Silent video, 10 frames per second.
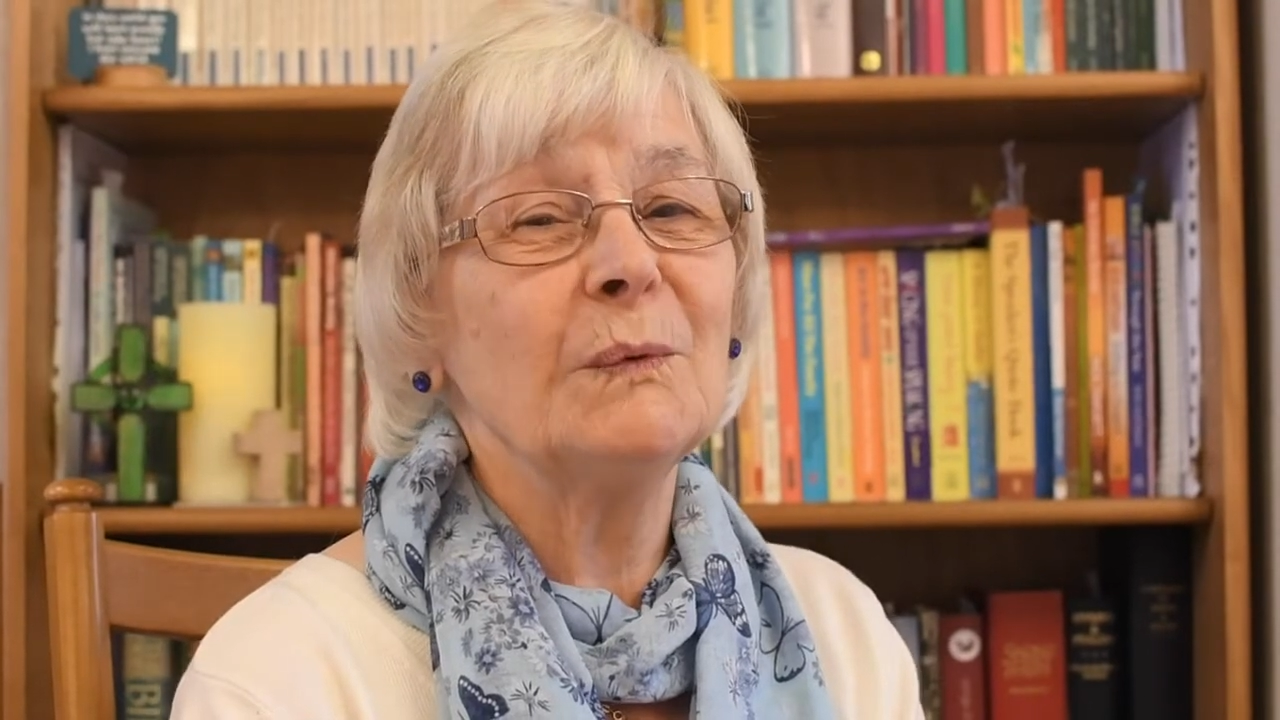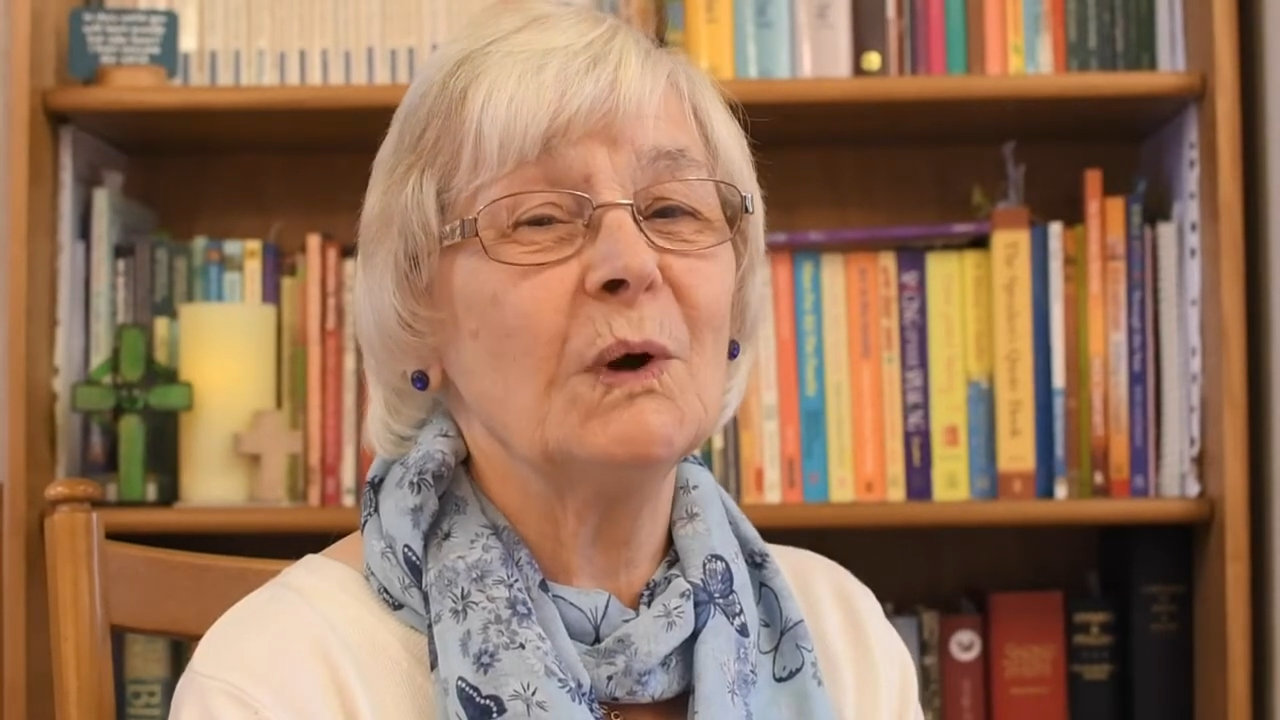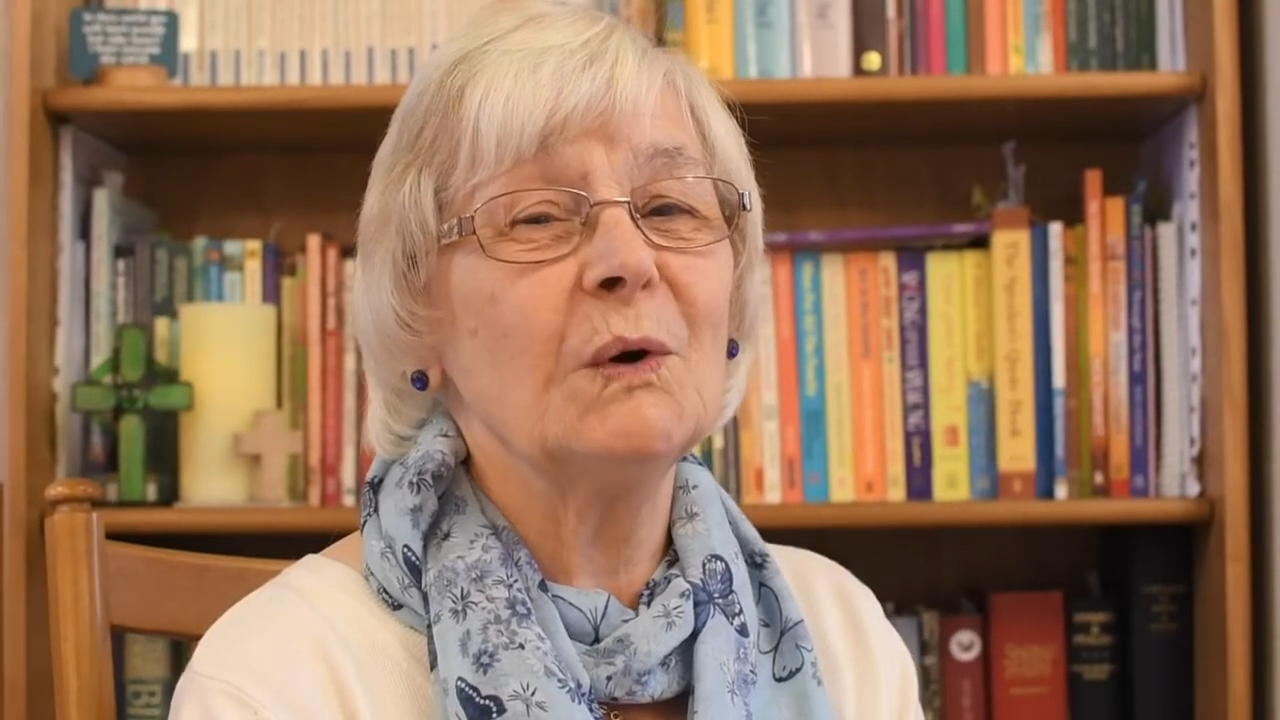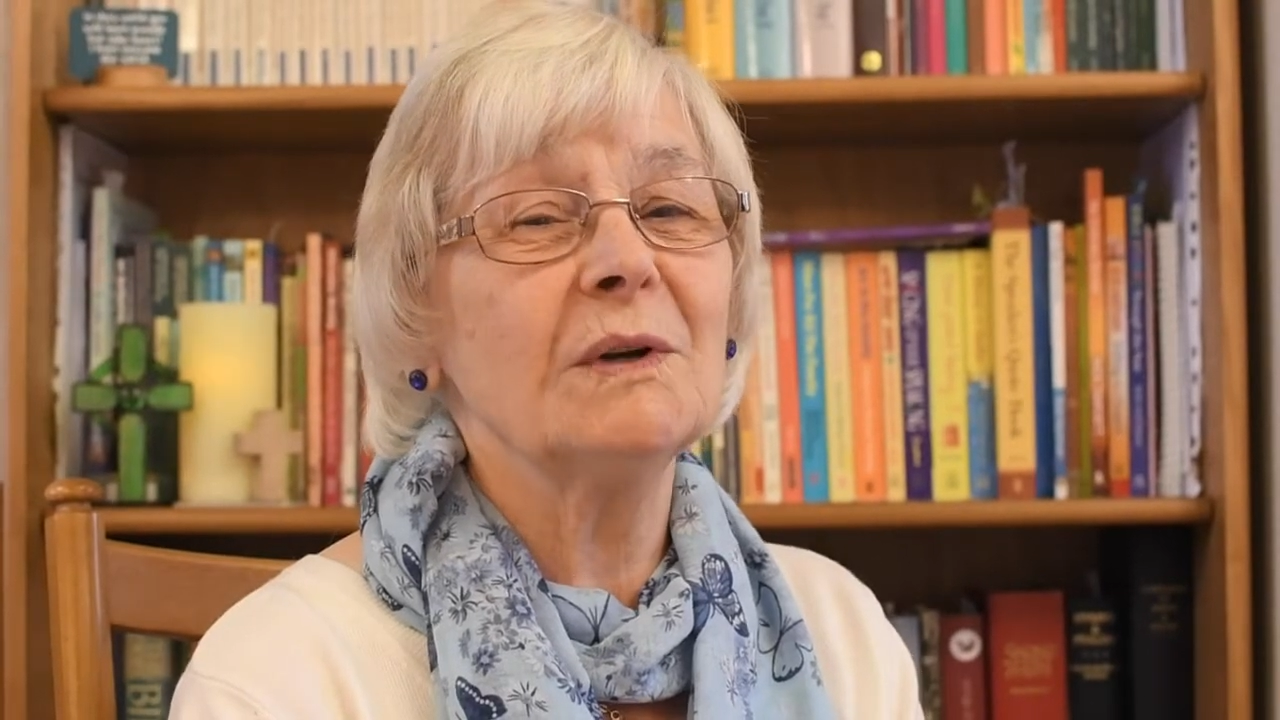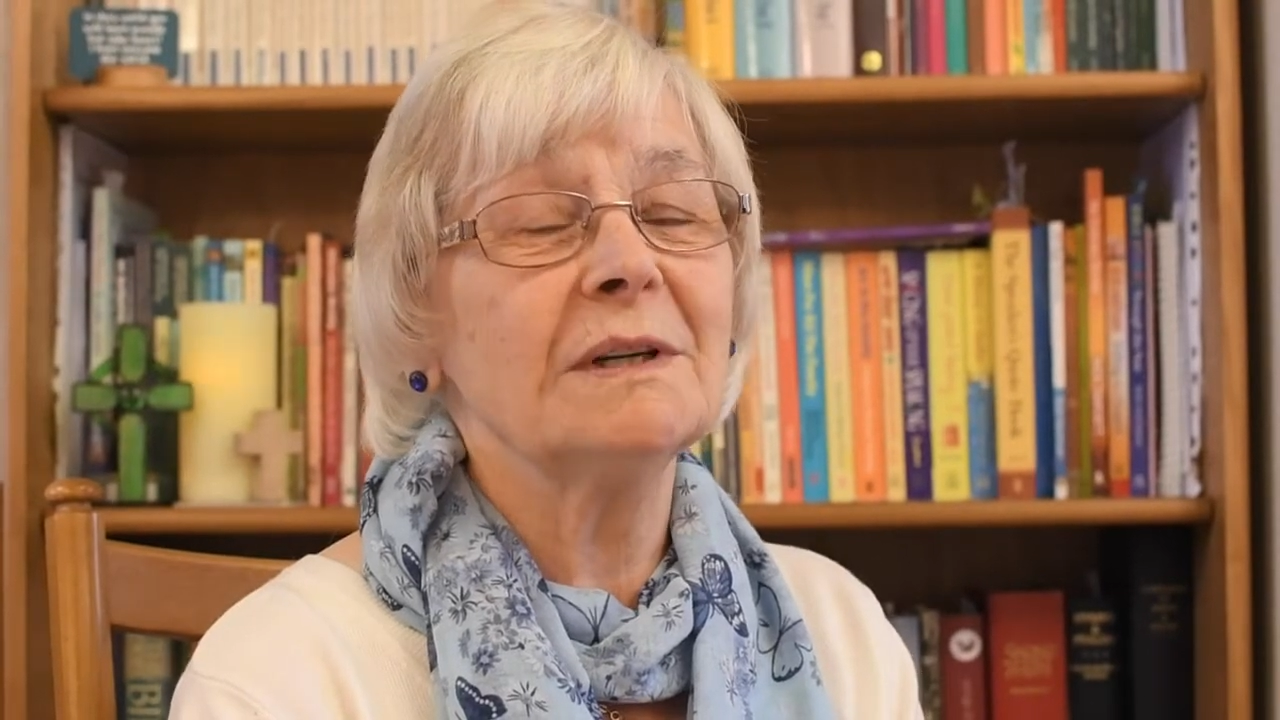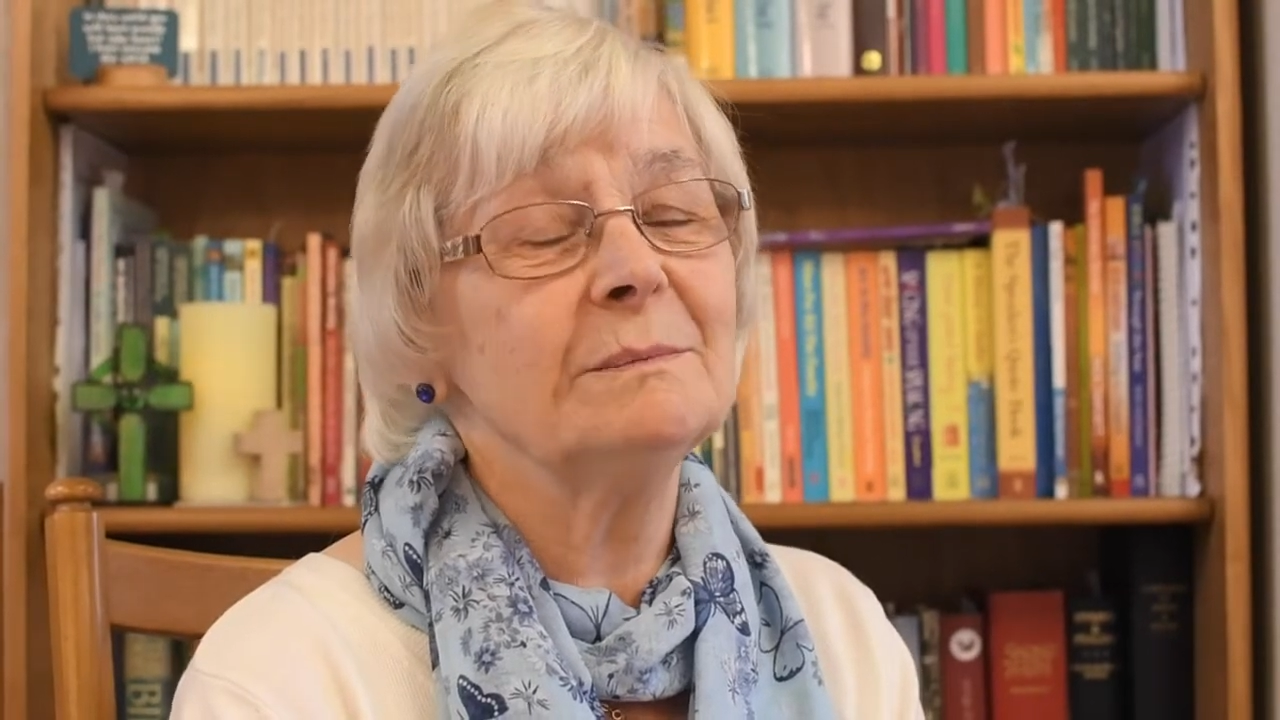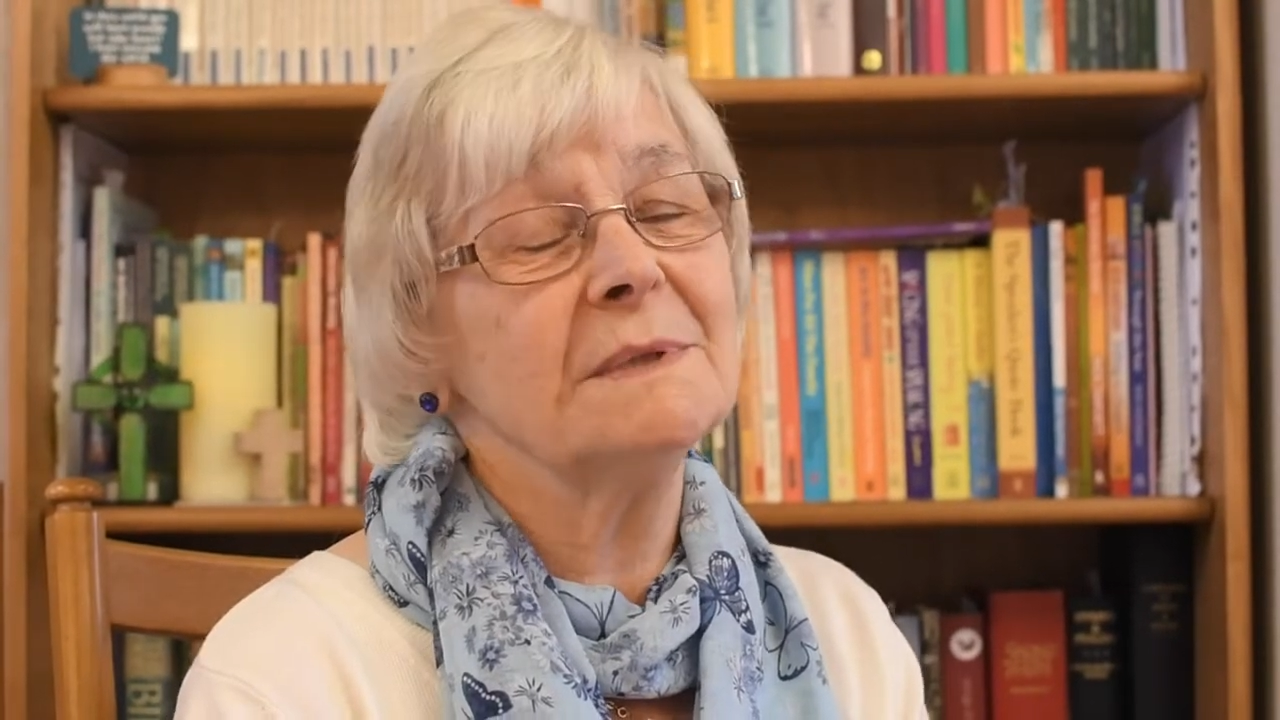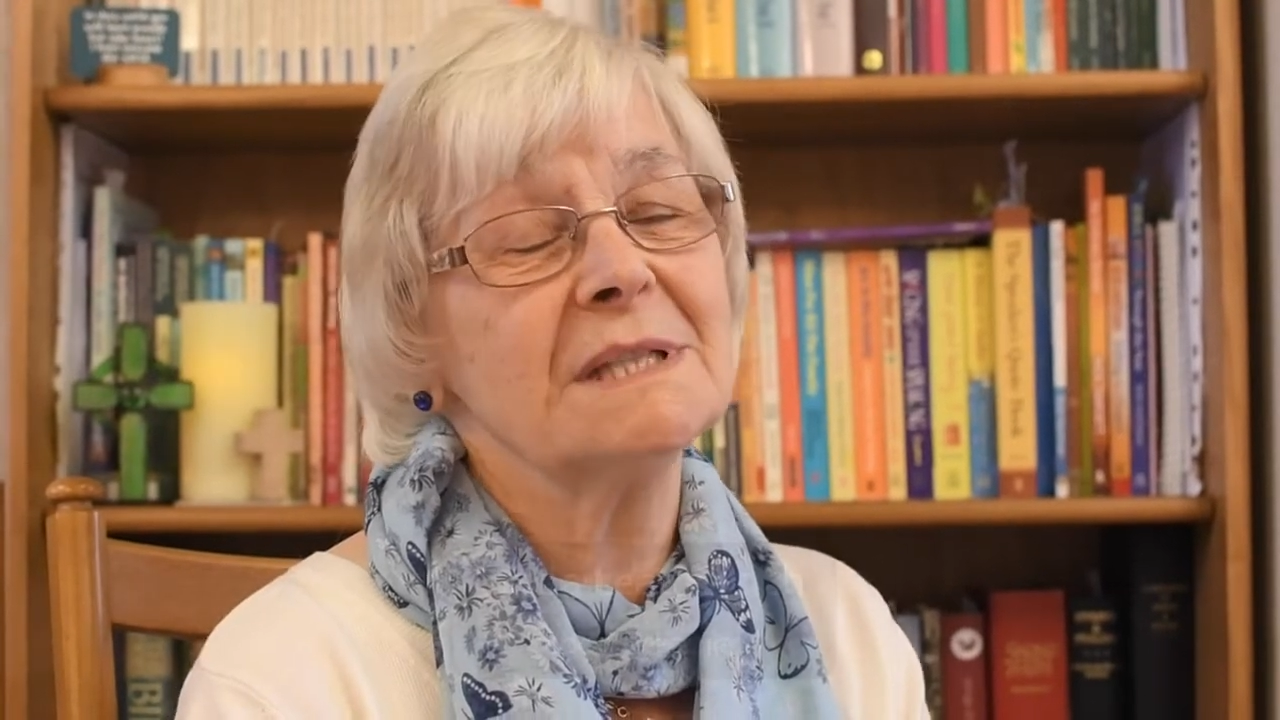welcome